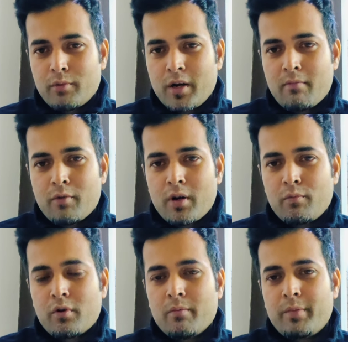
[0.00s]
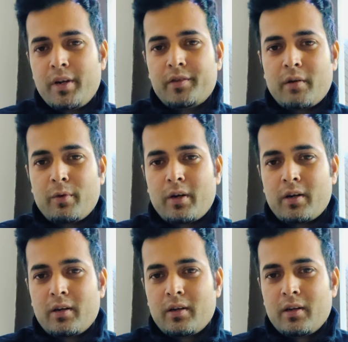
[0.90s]
modem, modem to company server.
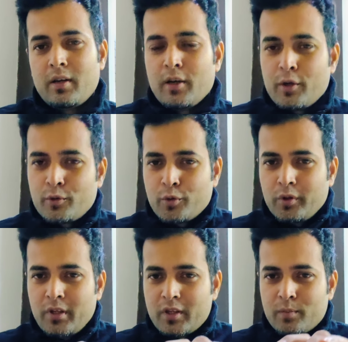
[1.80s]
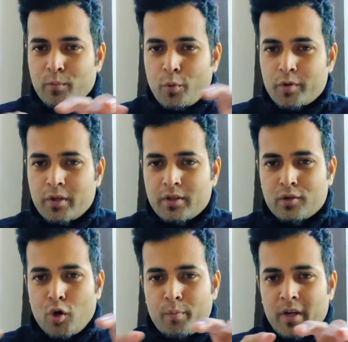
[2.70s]
So this process
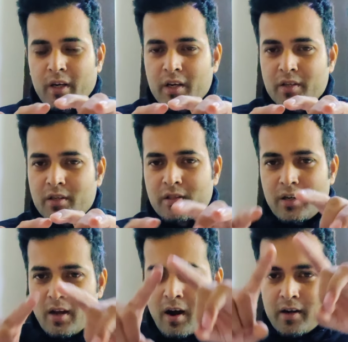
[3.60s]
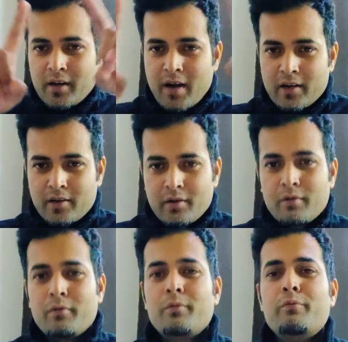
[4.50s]
communications and architect
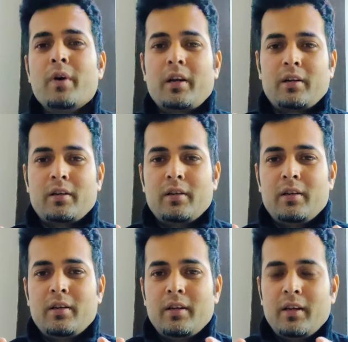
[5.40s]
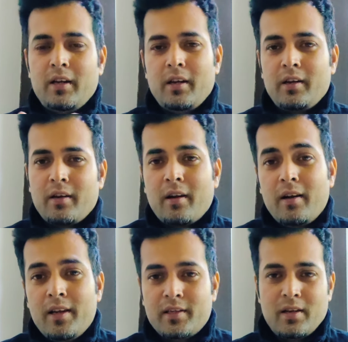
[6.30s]
work in
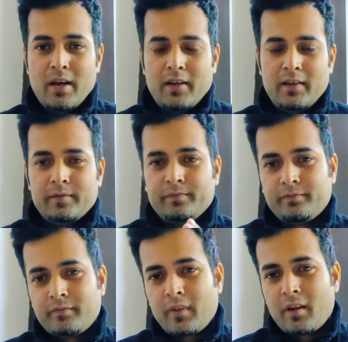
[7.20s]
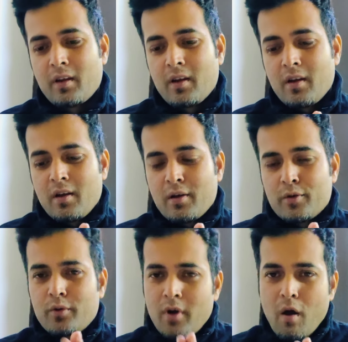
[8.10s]
internet lease line.
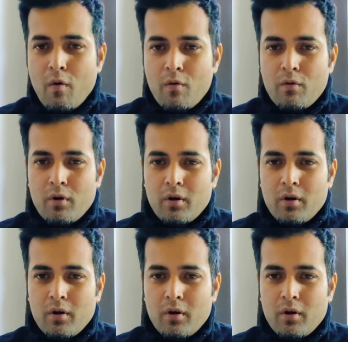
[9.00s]
So now,